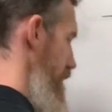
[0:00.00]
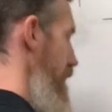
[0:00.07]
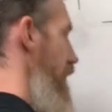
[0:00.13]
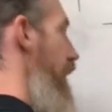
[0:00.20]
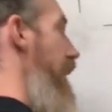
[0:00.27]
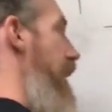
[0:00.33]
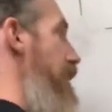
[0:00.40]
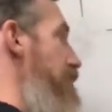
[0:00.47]

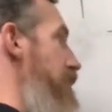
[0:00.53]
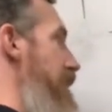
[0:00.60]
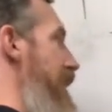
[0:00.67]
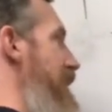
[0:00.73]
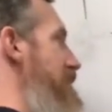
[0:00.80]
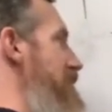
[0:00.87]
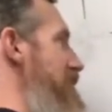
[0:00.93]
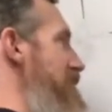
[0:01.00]
and I put
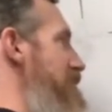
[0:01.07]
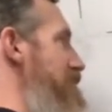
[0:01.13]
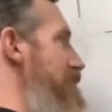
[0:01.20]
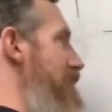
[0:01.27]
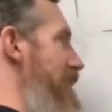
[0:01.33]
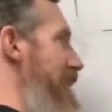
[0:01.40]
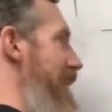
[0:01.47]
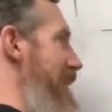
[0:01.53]
x's,
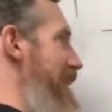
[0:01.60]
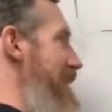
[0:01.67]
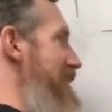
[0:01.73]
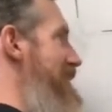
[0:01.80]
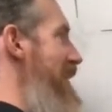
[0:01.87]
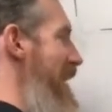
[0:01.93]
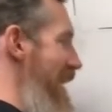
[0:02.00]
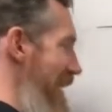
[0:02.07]
but like I
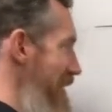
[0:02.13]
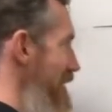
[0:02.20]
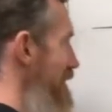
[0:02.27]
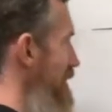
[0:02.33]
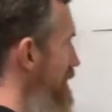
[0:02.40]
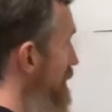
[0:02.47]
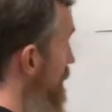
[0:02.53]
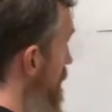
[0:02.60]
said,
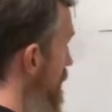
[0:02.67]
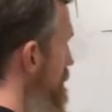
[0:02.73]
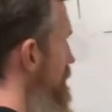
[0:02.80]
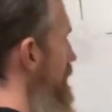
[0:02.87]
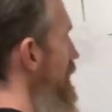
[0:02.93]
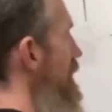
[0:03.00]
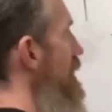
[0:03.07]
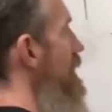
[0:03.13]

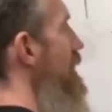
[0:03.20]
oopsie,